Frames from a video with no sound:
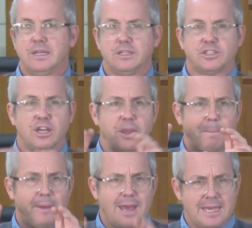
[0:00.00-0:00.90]
So the
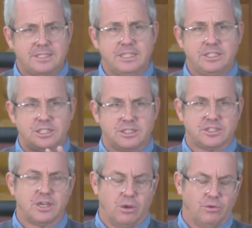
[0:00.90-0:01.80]
passage
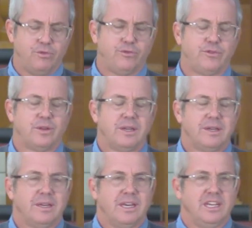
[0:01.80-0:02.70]
itself
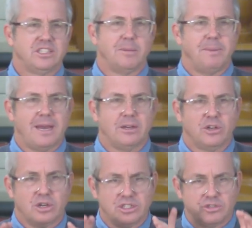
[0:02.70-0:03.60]
is about
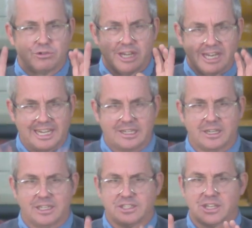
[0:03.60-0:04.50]
God's
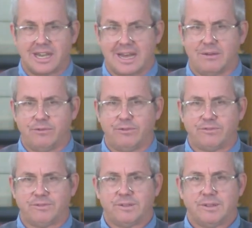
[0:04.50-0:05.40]
relentless love